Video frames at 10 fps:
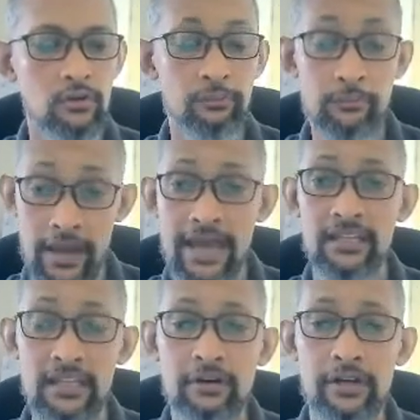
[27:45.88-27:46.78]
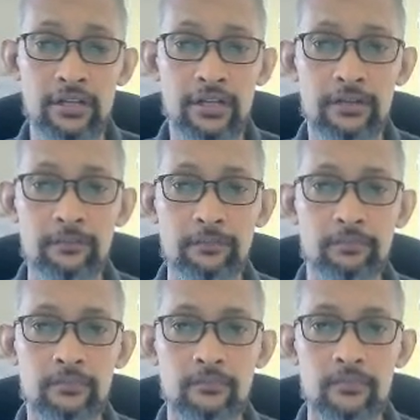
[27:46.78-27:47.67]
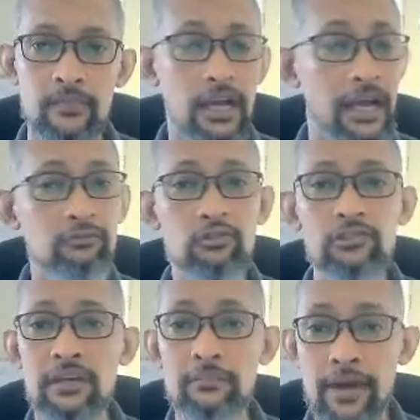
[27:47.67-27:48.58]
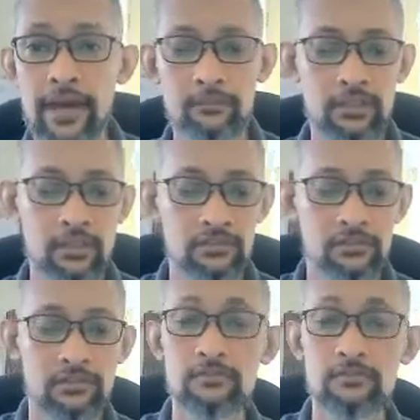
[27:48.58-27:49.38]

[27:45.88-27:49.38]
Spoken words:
bad there, right? Okay? I have to say bad because